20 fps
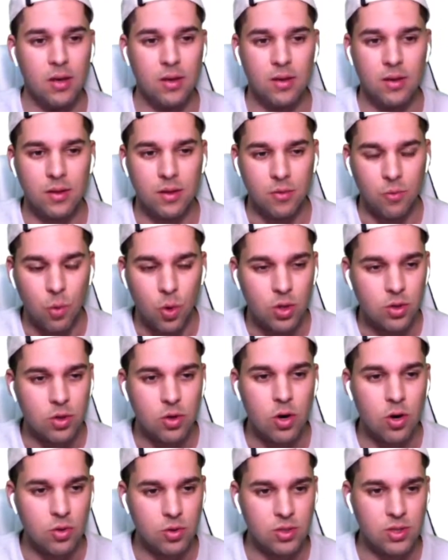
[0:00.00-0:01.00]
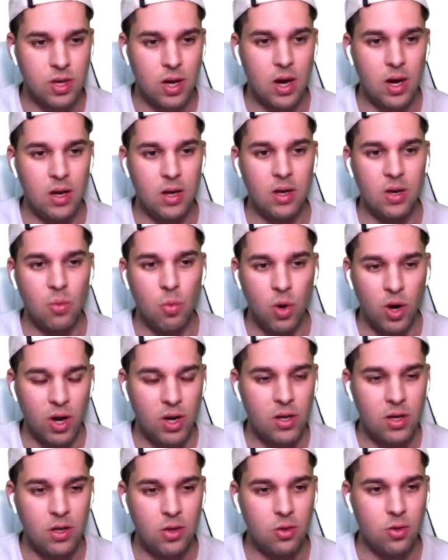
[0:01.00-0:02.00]
What goes on, what I
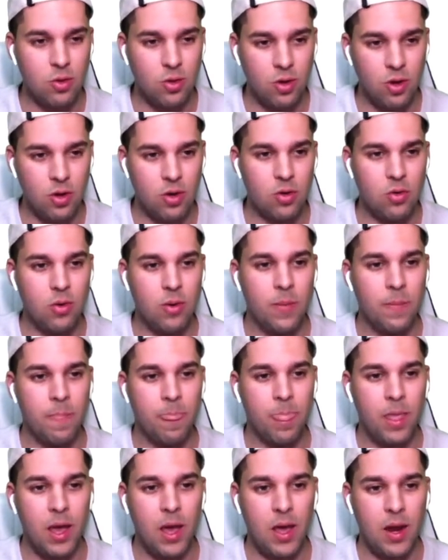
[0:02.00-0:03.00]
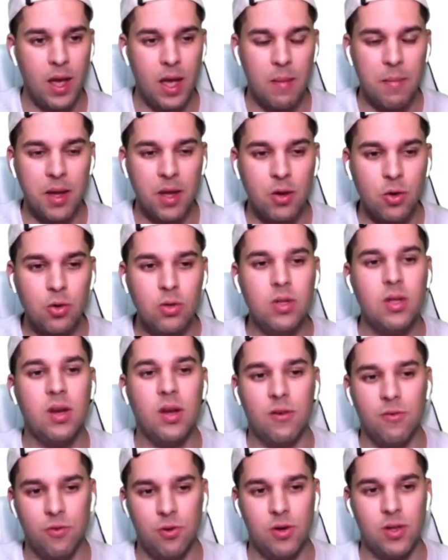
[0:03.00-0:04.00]
need to know, and am I good enough
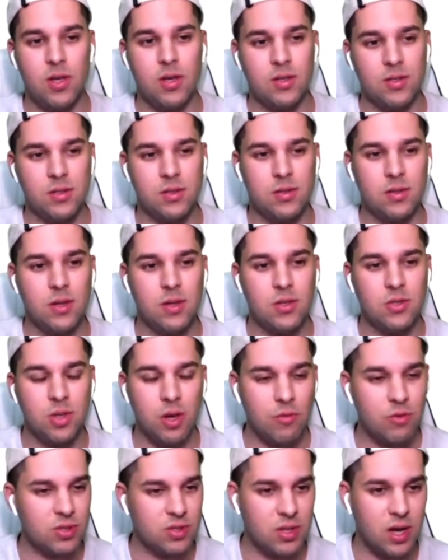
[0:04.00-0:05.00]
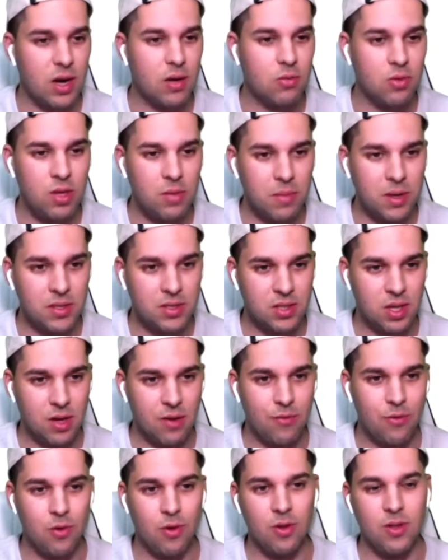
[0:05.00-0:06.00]
for this? So I was doubting myself
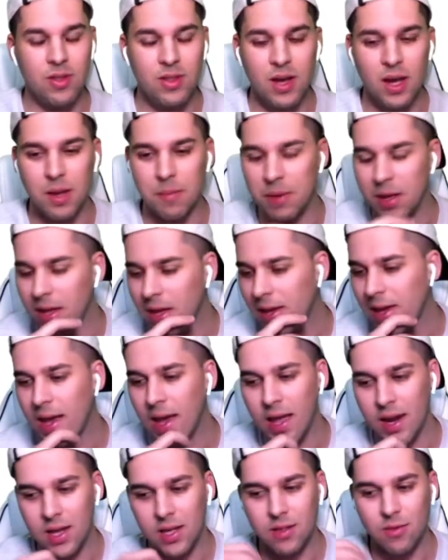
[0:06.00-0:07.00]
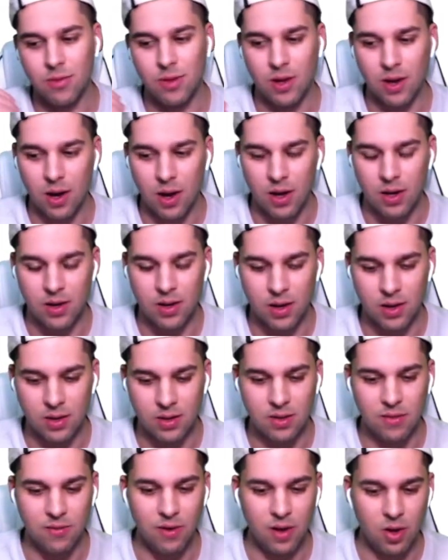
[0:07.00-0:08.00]
all the time, and it kind of
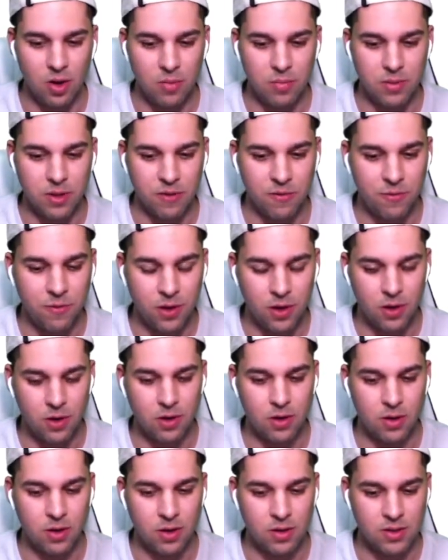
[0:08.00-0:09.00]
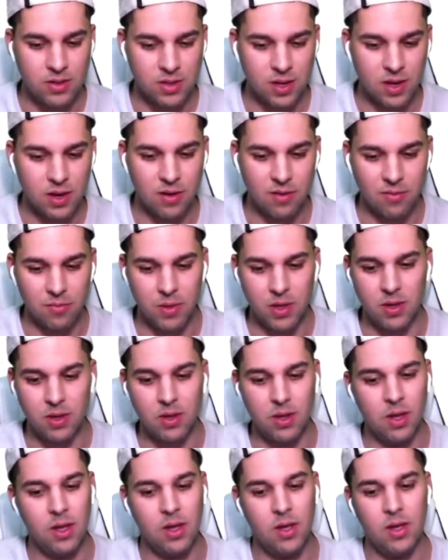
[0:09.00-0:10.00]
developed a fear inside of me
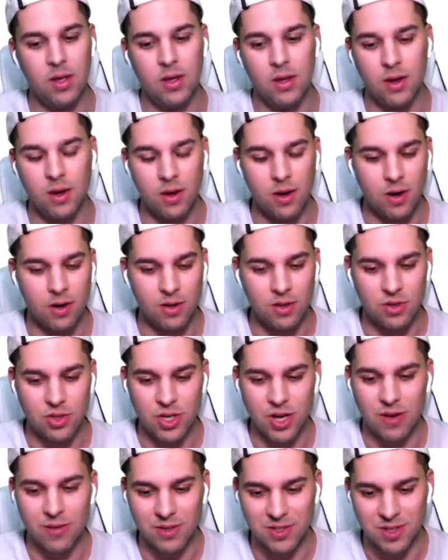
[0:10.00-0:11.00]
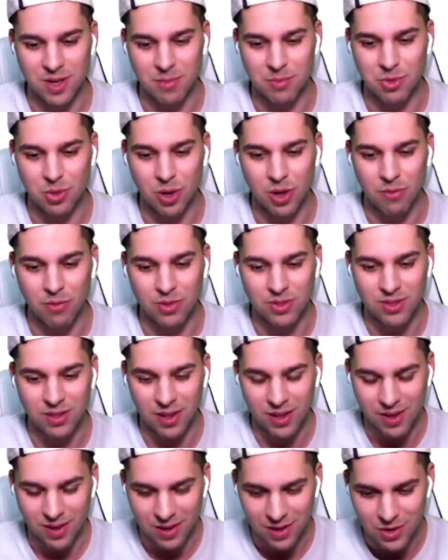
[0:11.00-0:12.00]
regarding JavaScript. So I was
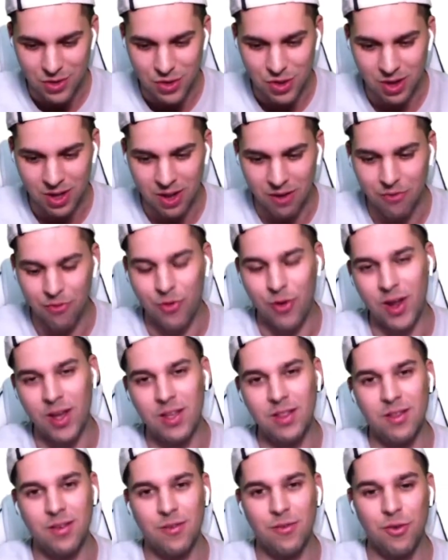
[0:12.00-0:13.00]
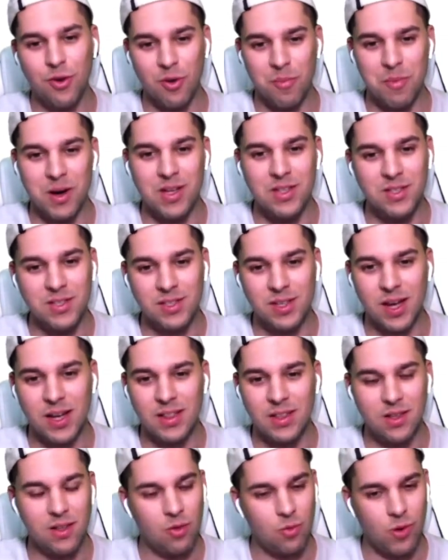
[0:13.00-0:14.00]
like literally afraid for months. I
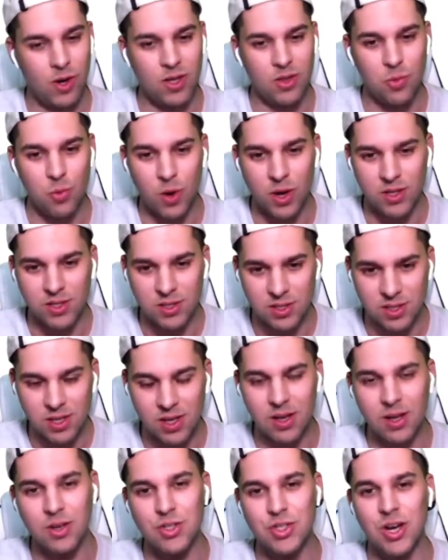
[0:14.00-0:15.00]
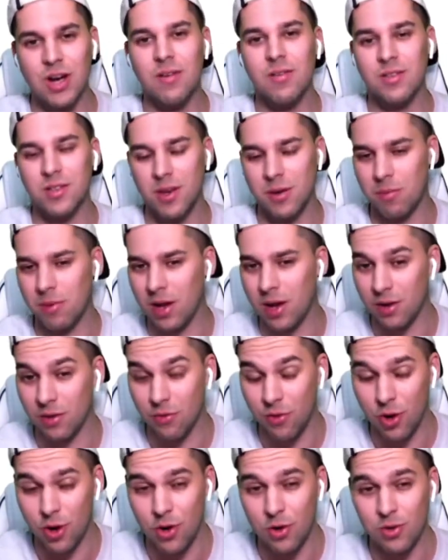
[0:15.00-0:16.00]
didn't write one single JavaScript line of
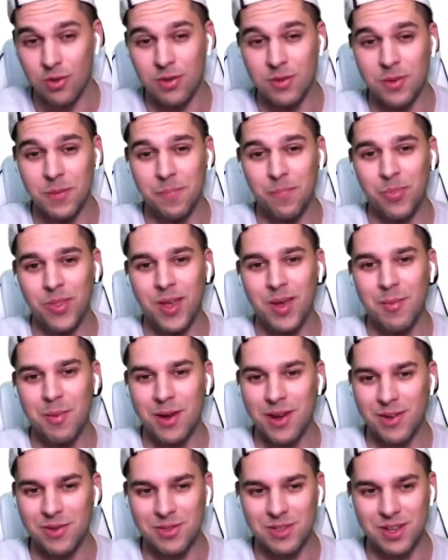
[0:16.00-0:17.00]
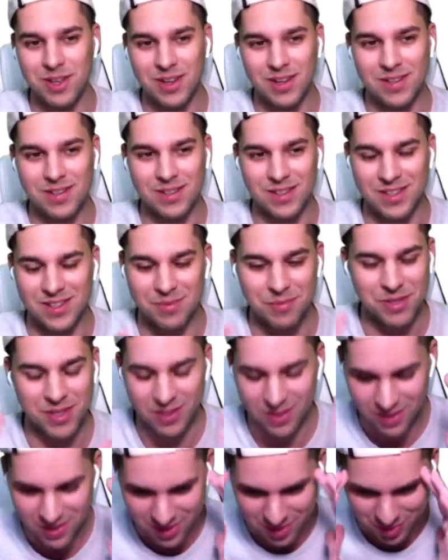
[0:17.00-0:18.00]
code because I was like, oh man,
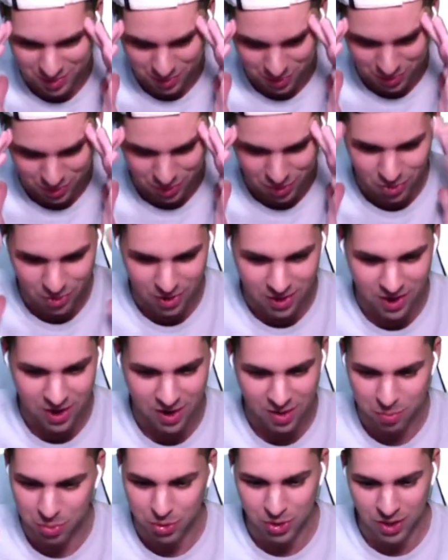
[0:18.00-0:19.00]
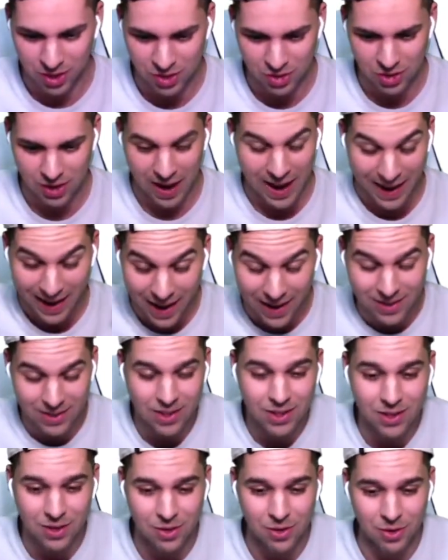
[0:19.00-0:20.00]
this is so hard potential. I
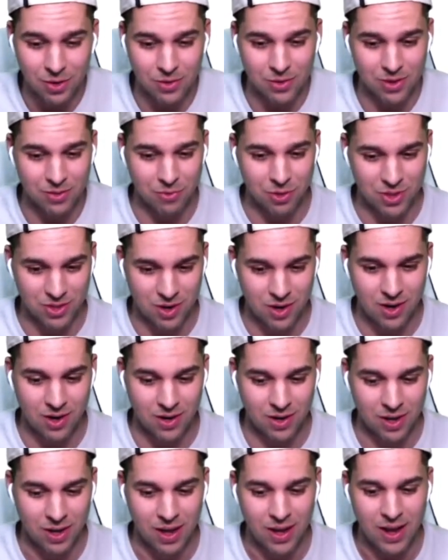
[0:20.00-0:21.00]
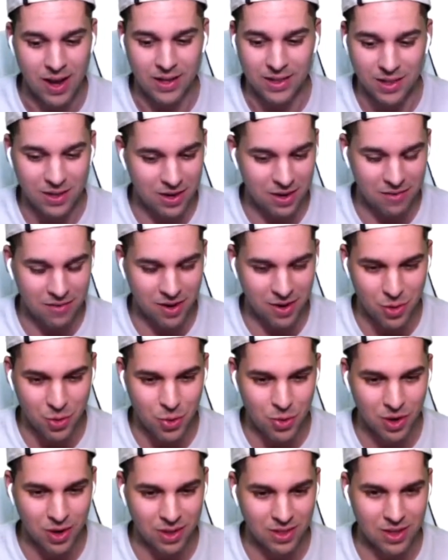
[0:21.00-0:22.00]
didn't know it was hard. I didn't even
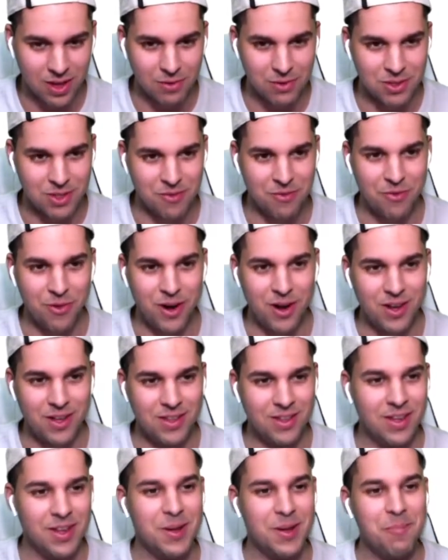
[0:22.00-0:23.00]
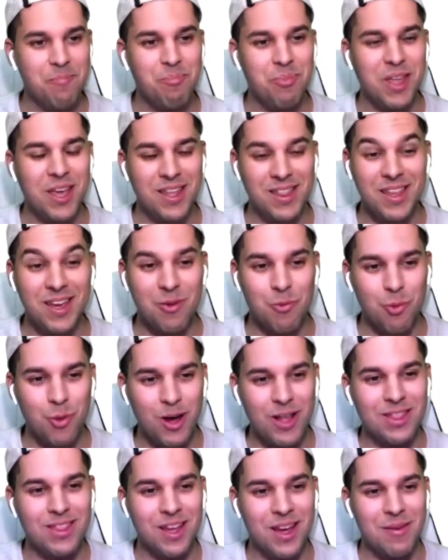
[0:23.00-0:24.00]
Google it. I was afraid. And then one
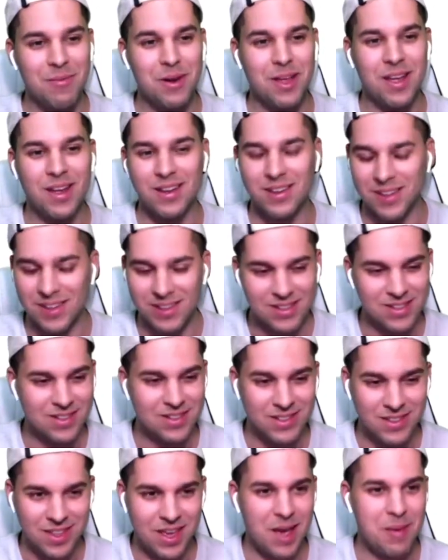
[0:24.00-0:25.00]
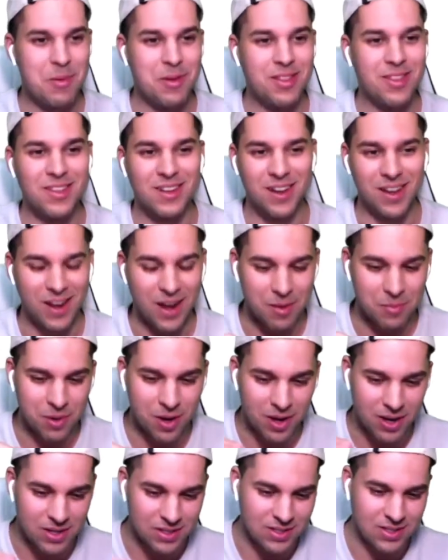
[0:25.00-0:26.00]
day I'm like, damn it, like I'm gonna
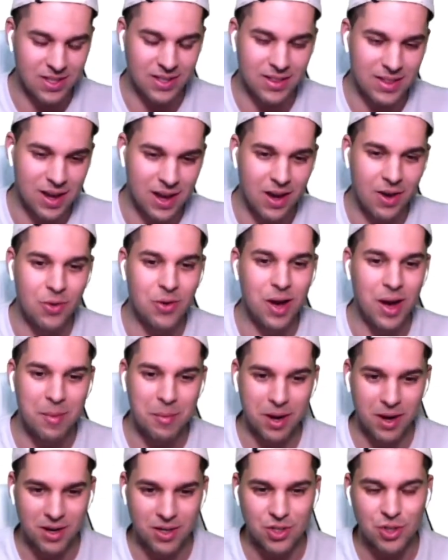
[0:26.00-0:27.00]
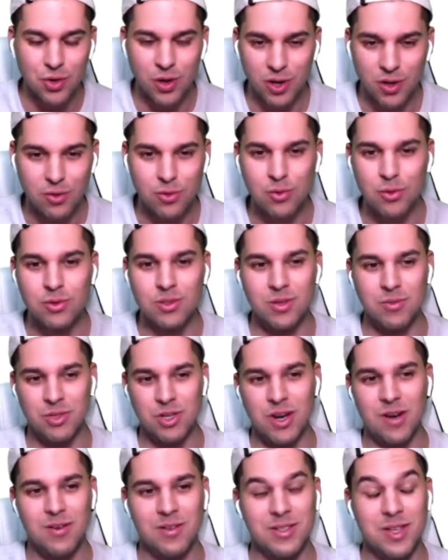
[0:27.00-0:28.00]
sit down, I'm gonna try to do some
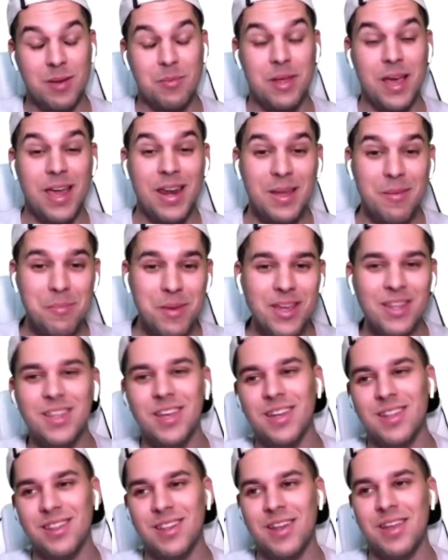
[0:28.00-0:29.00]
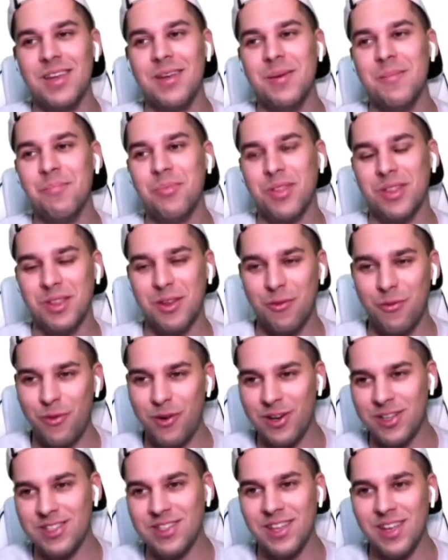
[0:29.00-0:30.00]
JavaScript. And immediately, the
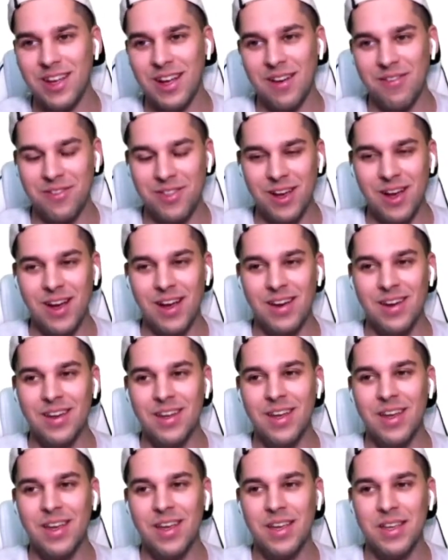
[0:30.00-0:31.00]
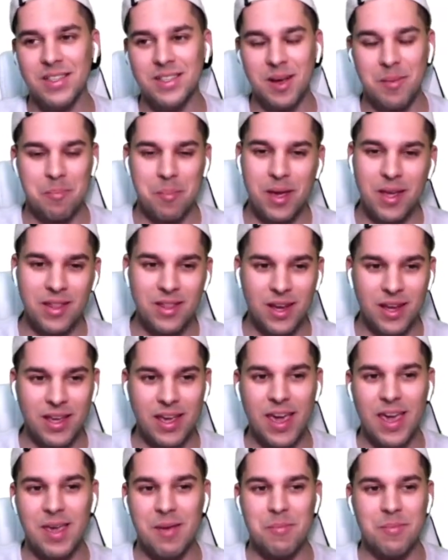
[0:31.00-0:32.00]
first thing I've done is I made a
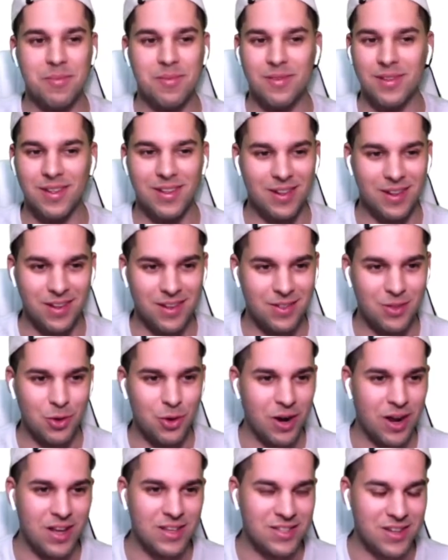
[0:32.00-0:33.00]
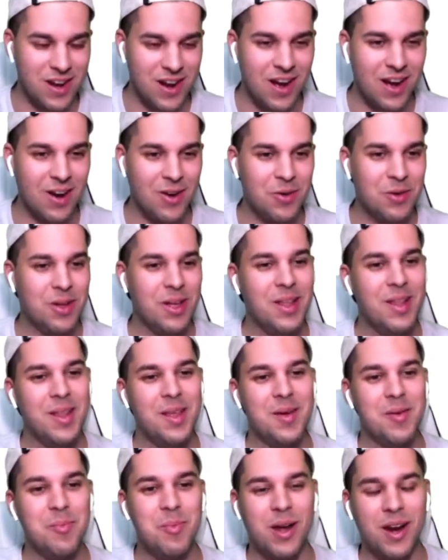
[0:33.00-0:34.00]
game. Like, don't ask how,
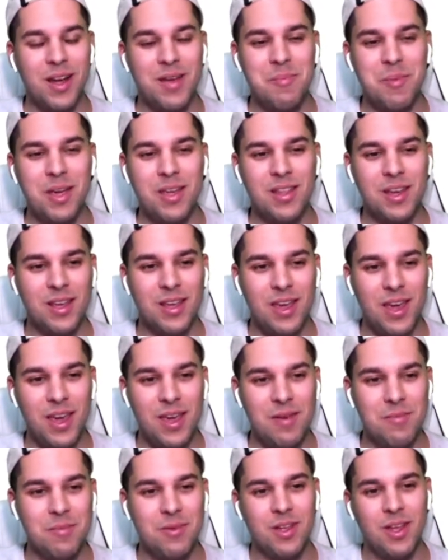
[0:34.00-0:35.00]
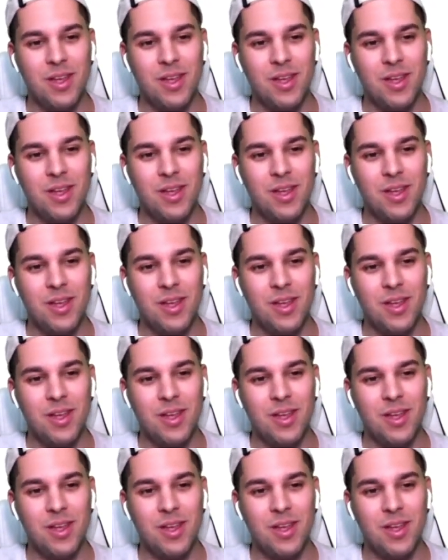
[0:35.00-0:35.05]
but I made a game.